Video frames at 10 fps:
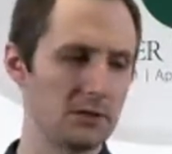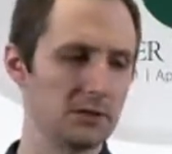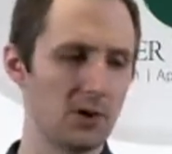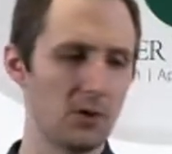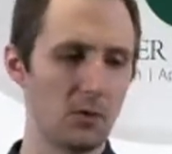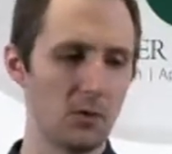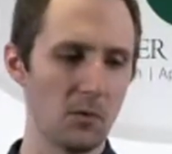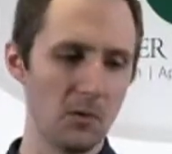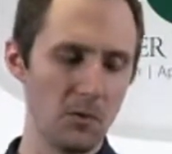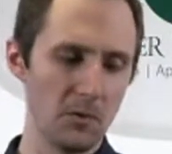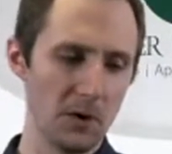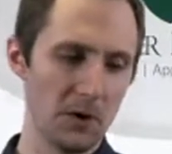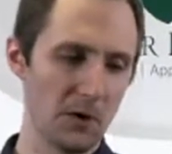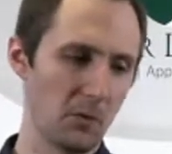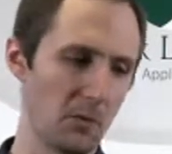So
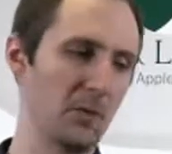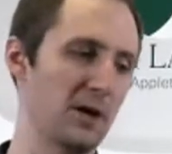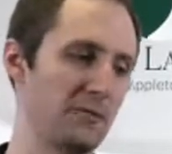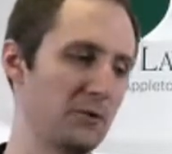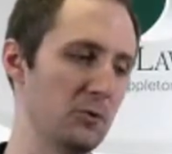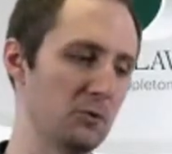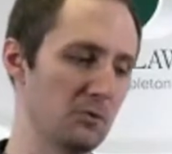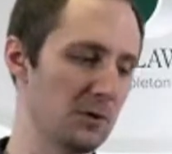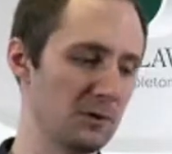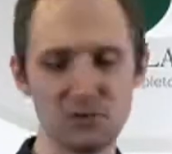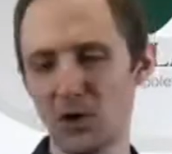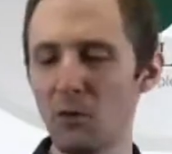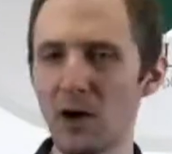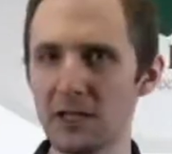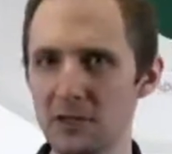if you
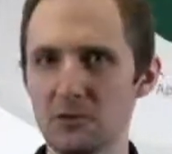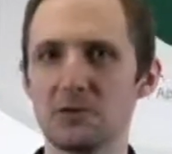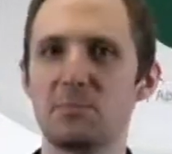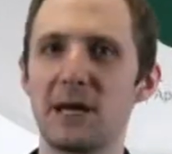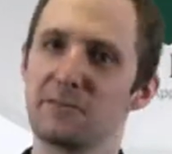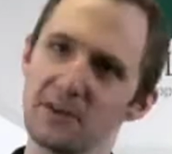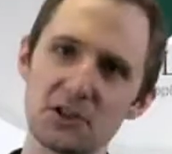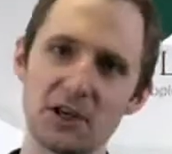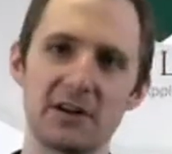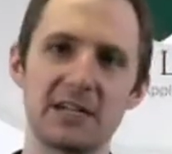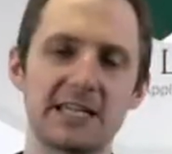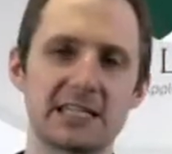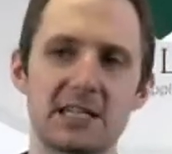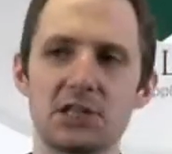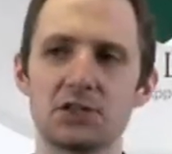don't want to use beneficiary
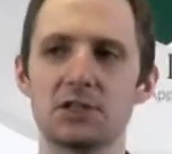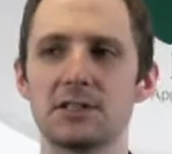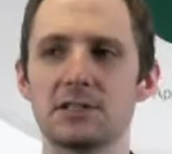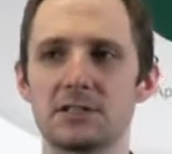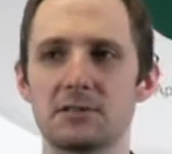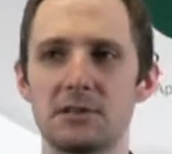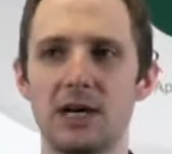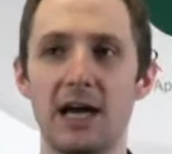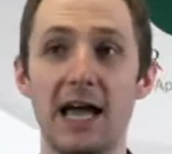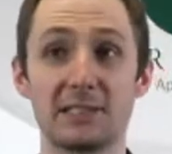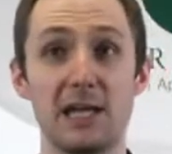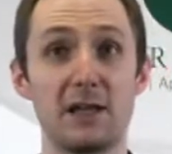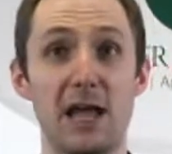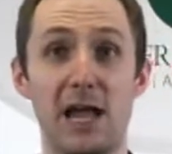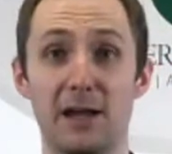designations as
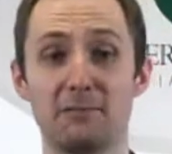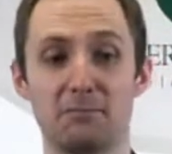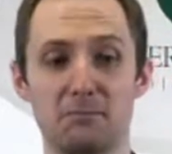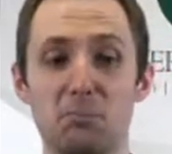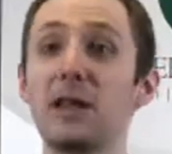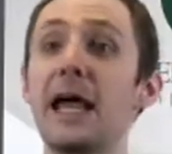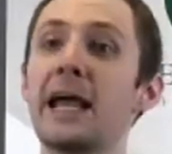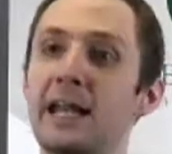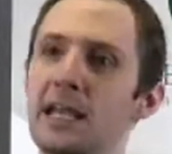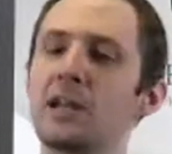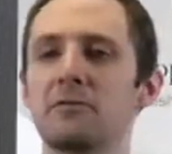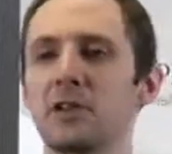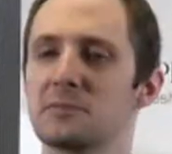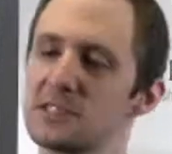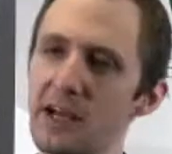a plan in of
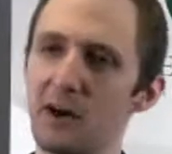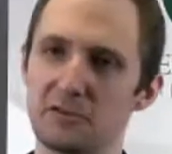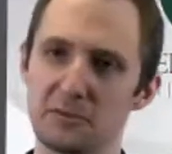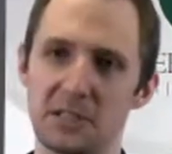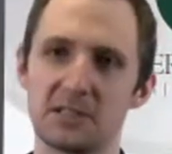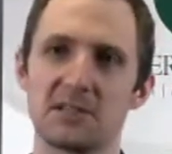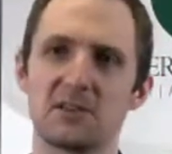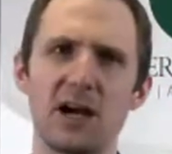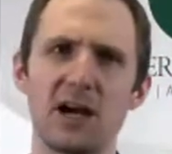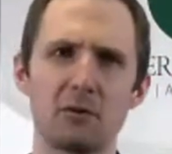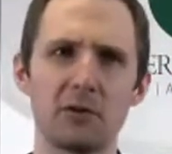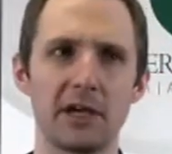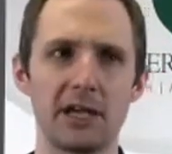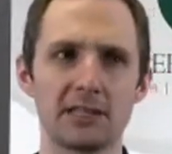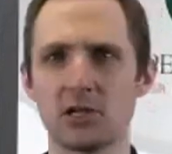themselves, because they're not
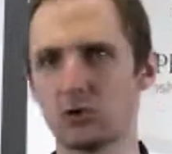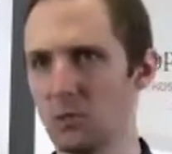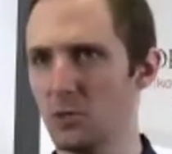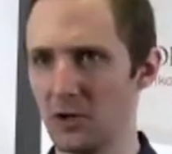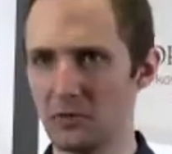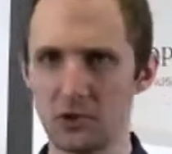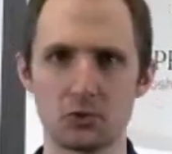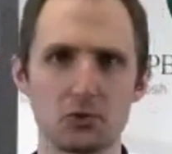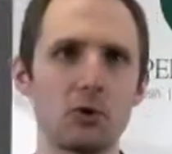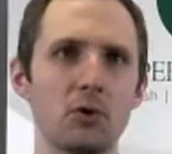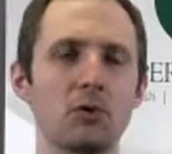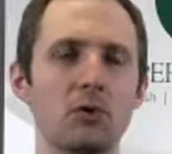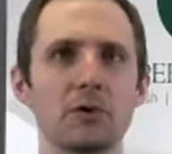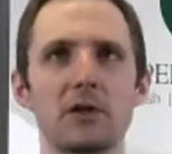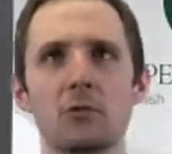really a central point of control,
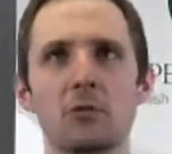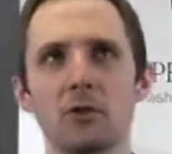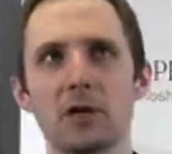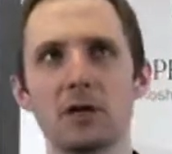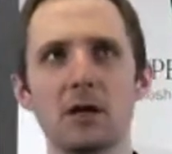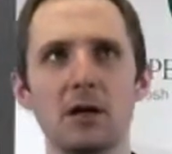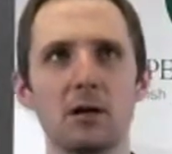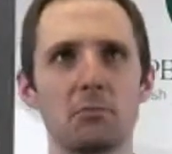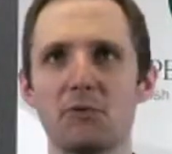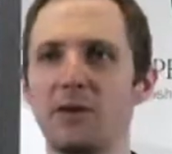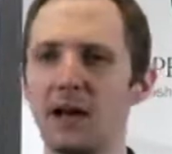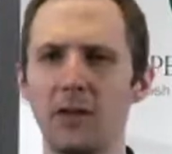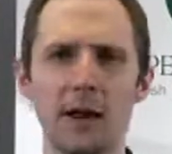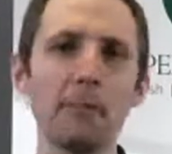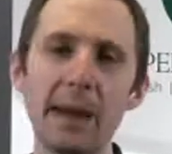or they don't really provide a
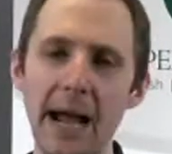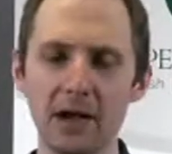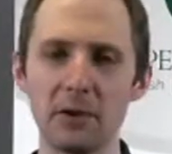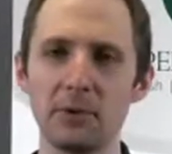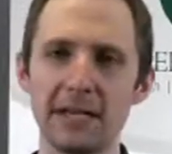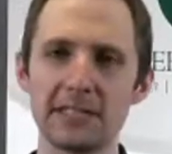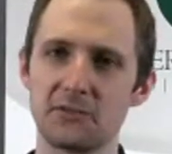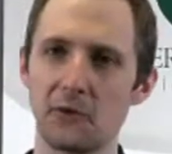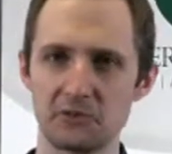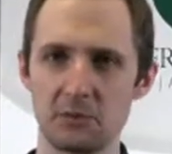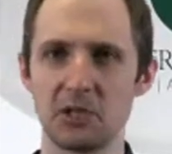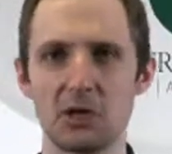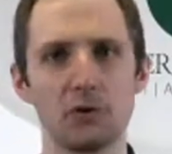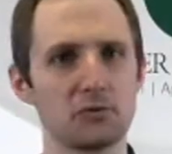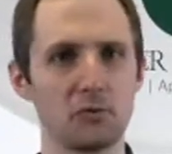lot of backup plans for if something
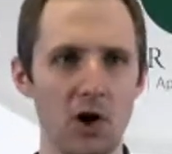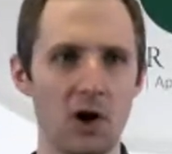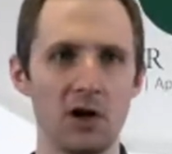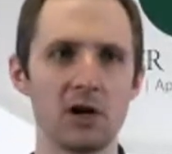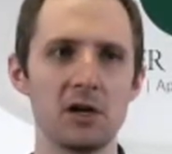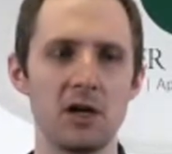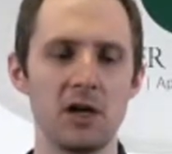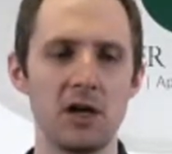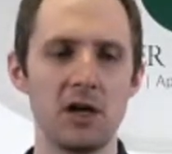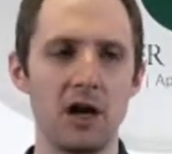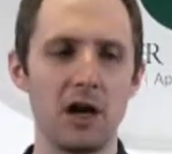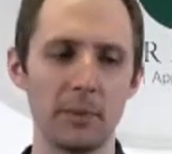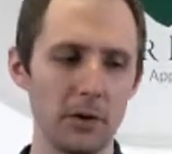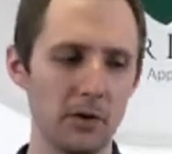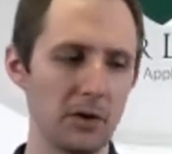goes wrong,
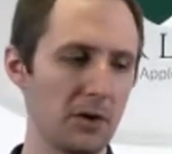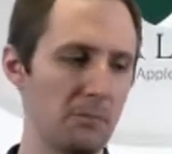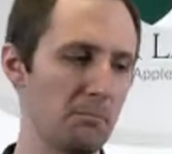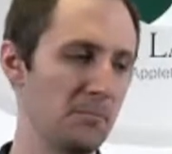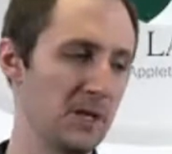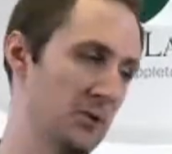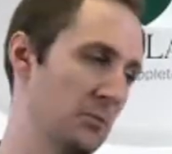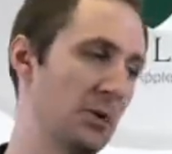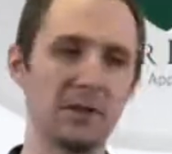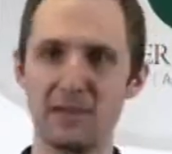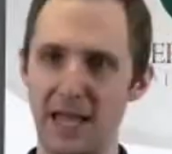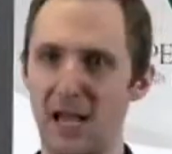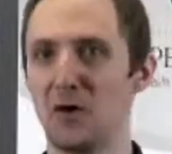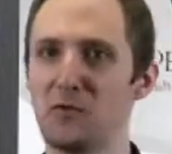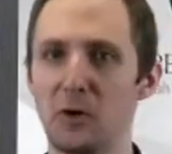but
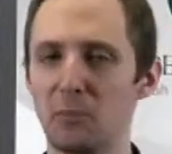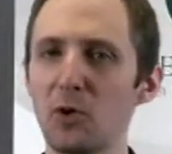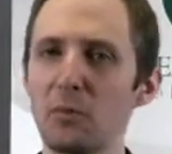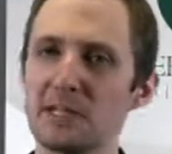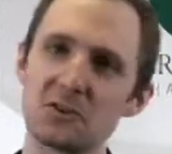they avoid probate.